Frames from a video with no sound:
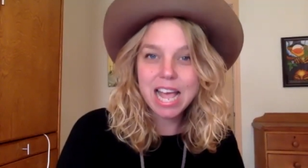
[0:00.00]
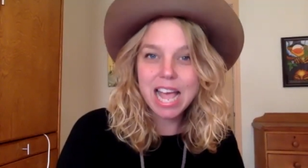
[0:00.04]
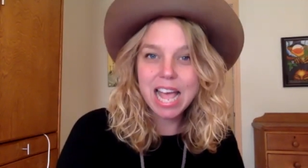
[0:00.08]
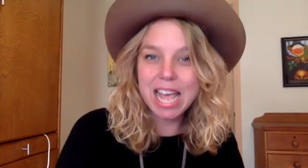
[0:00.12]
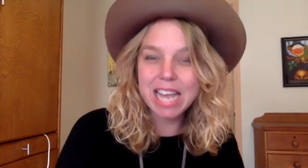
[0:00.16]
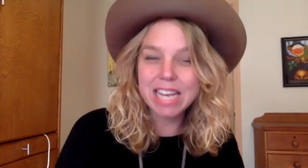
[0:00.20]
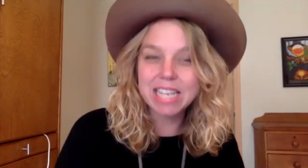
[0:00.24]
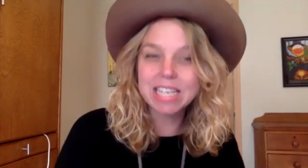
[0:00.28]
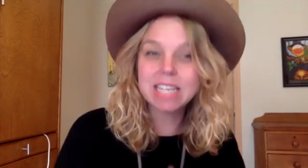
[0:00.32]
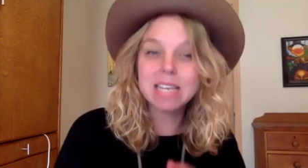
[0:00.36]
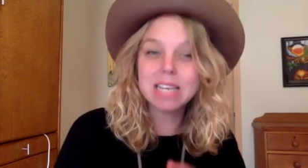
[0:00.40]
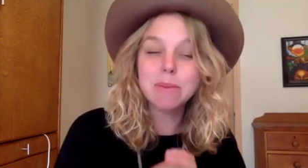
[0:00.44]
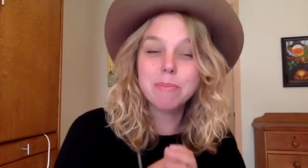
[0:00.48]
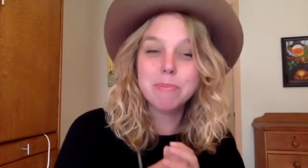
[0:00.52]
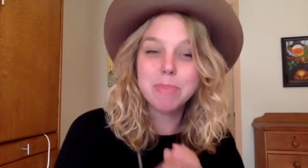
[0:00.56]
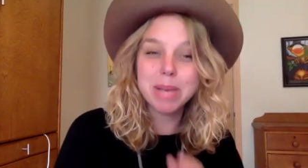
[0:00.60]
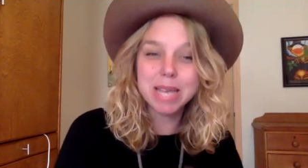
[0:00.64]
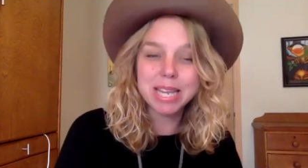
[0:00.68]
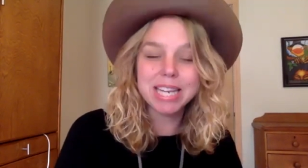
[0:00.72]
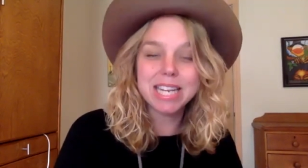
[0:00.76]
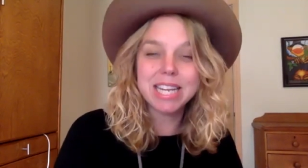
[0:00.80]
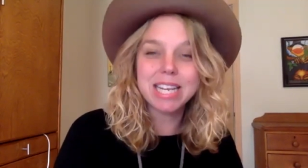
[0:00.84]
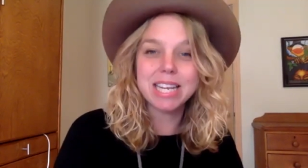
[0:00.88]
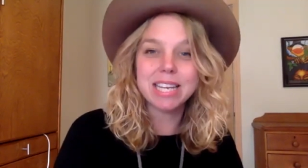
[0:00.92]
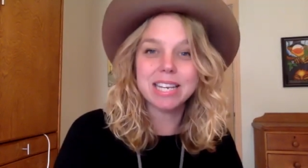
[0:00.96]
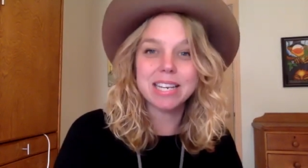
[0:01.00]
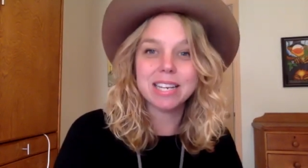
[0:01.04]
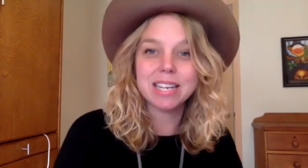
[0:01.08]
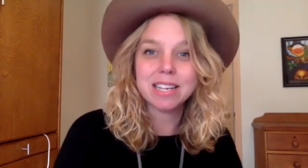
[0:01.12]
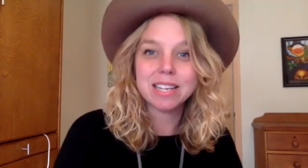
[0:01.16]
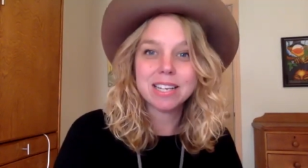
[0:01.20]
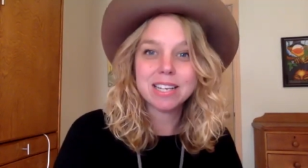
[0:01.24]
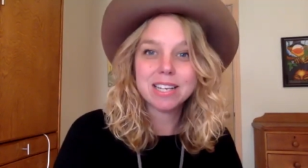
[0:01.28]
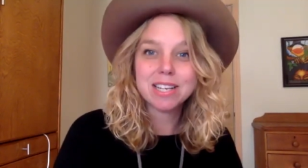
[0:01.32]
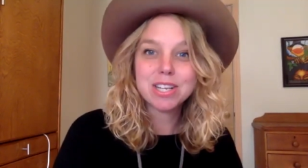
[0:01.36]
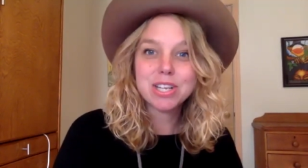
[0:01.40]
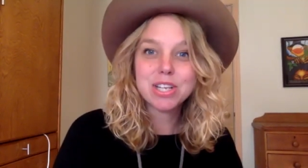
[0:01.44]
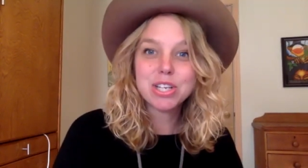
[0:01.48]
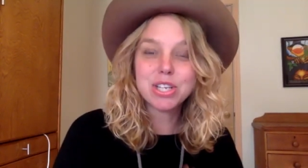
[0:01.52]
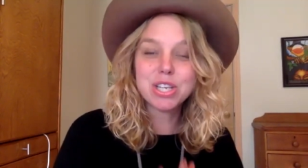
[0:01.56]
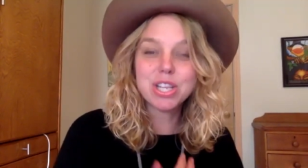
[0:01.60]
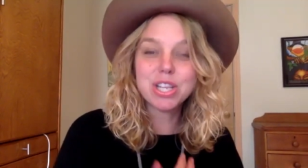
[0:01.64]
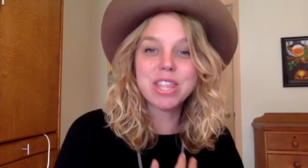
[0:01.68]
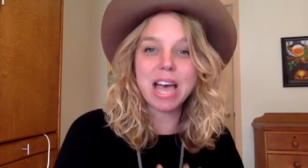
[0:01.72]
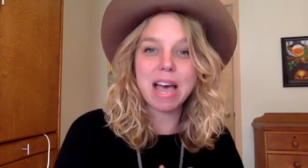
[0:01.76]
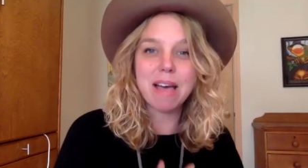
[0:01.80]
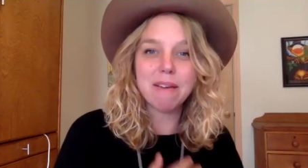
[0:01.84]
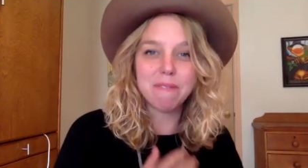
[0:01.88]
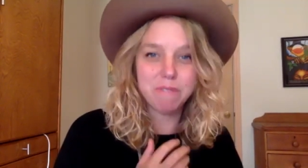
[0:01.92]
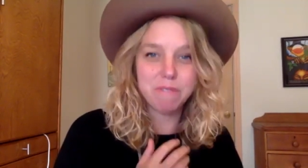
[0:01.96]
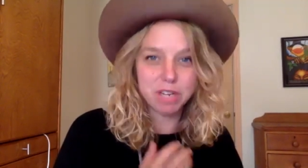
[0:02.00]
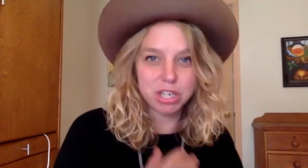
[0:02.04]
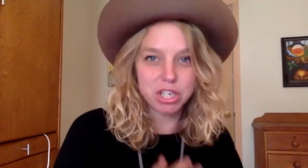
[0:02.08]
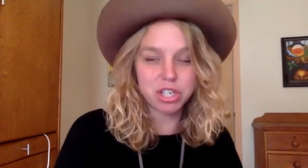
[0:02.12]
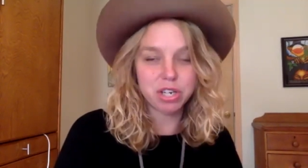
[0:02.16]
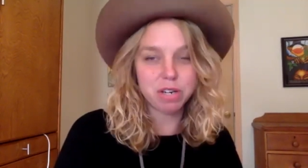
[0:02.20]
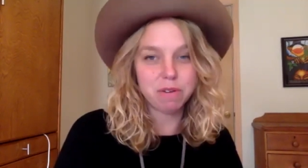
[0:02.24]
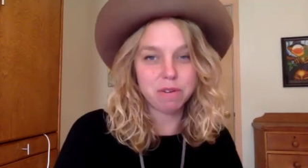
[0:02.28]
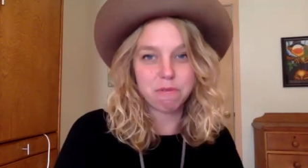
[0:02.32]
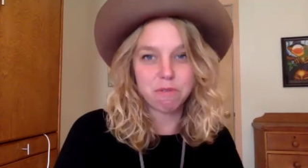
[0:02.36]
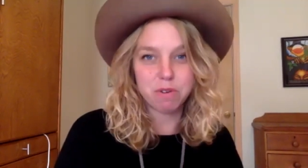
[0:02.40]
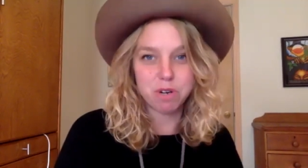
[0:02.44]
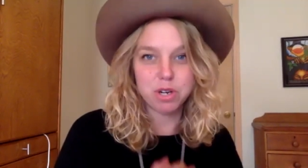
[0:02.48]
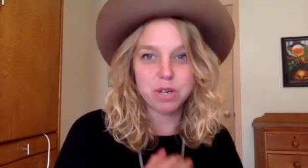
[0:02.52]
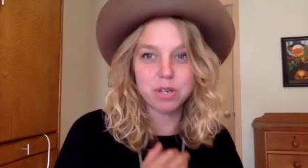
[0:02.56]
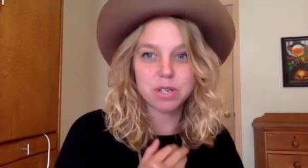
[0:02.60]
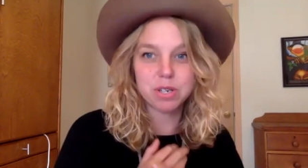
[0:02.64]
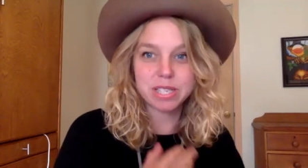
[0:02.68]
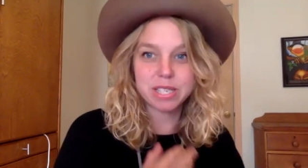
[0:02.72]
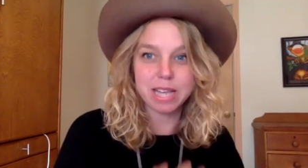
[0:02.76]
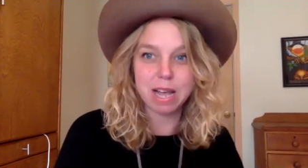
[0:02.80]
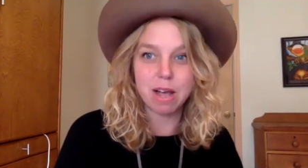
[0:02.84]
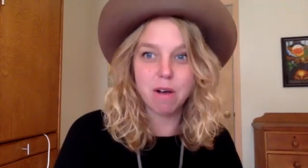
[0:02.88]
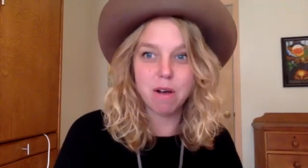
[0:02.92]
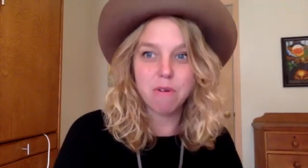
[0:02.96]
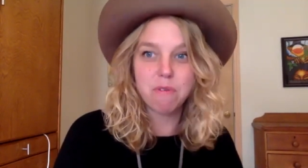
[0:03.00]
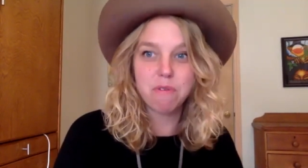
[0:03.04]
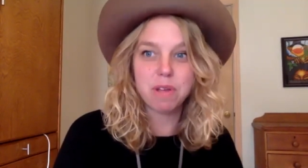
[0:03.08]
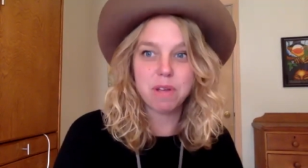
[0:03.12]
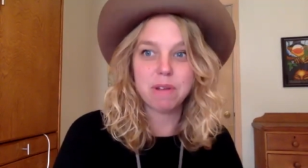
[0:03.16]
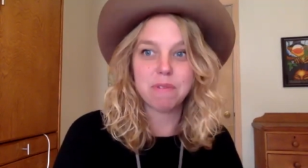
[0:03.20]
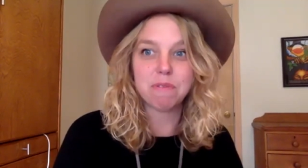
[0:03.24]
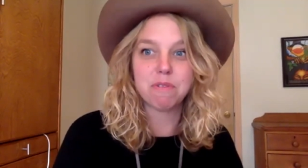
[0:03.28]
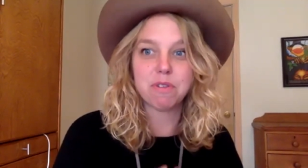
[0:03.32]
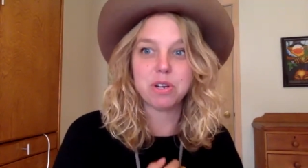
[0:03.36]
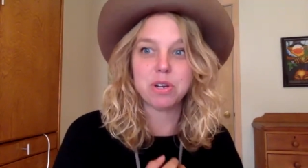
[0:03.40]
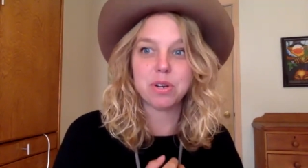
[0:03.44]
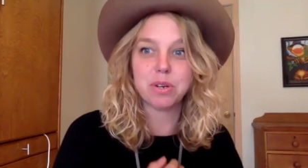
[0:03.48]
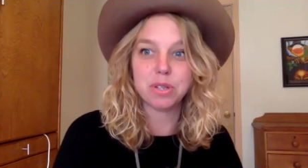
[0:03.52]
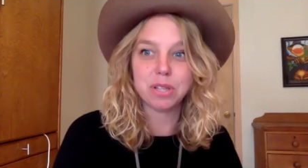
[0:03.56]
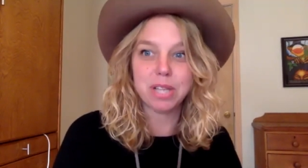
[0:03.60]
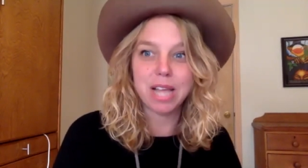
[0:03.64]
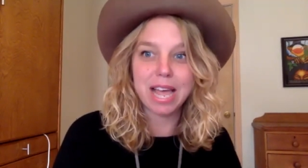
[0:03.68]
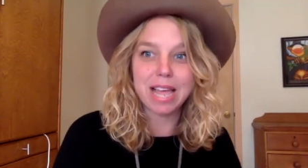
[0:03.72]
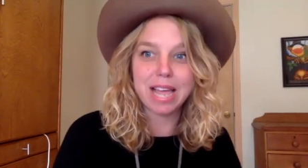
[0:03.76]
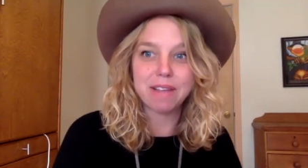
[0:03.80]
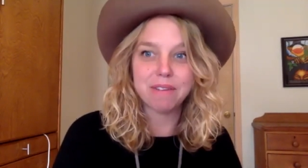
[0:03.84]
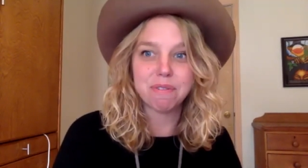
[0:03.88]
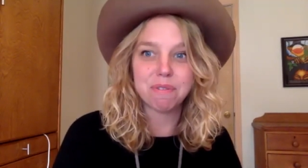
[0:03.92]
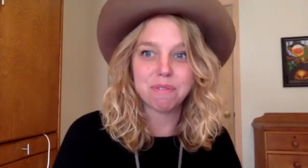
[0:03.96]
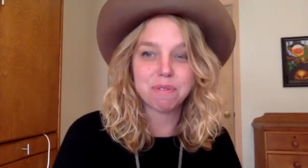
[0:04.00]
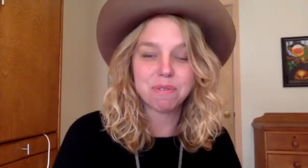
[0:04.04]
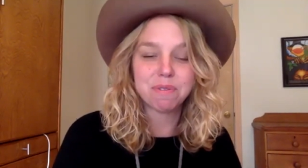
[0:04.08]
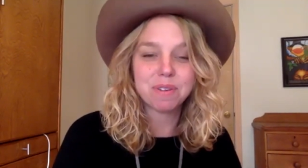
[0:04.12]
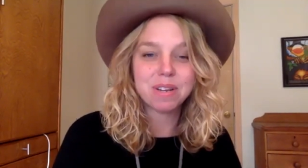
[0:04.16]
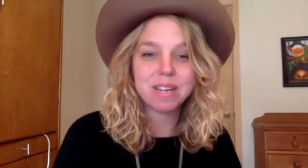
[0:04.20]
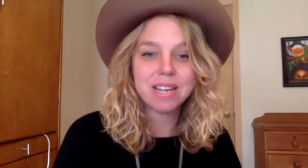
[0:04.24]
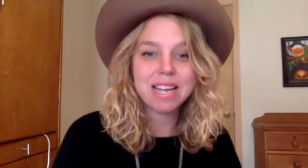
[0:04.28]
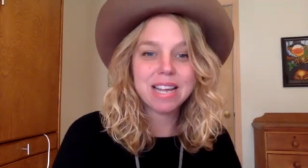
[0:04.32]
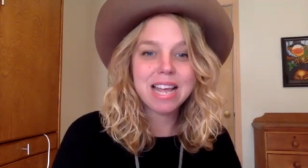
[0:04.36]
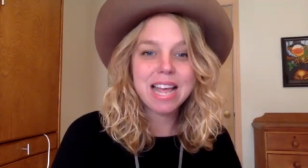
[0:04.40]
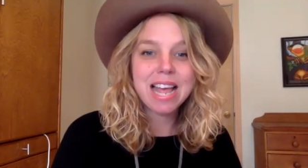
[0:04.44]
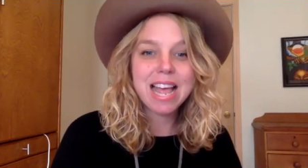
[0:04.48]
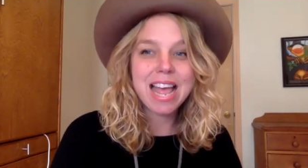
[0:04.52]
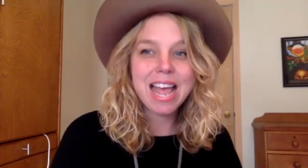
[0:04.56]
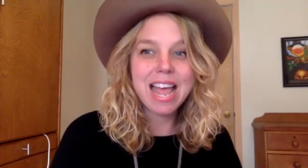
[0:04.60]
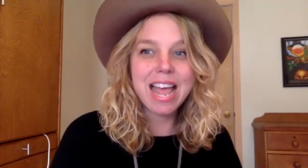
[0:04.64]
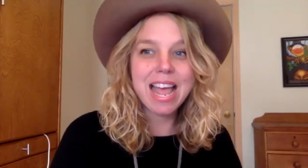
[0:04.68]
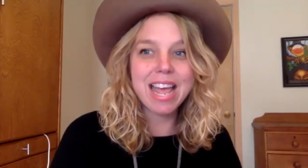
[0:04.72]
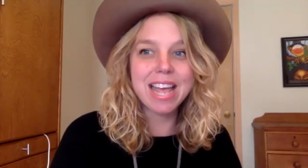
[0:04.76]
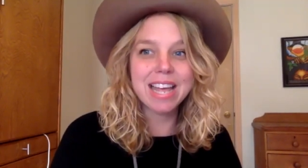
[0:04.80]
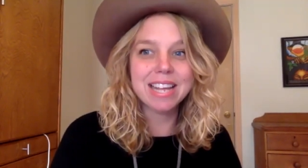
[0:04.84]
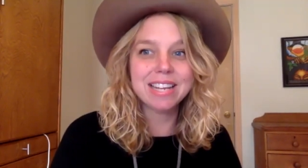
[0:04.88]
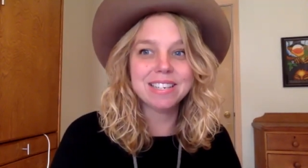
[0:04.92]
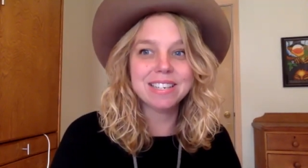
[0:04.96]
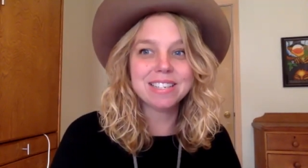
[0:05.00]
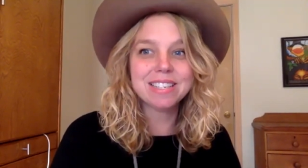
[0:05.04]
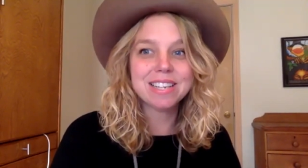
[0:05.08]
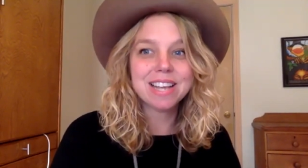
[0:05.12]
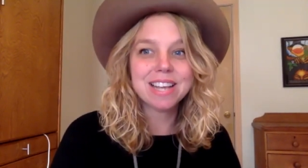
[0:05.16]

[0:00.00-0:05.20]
and committing to that vision for yourself and for your life. And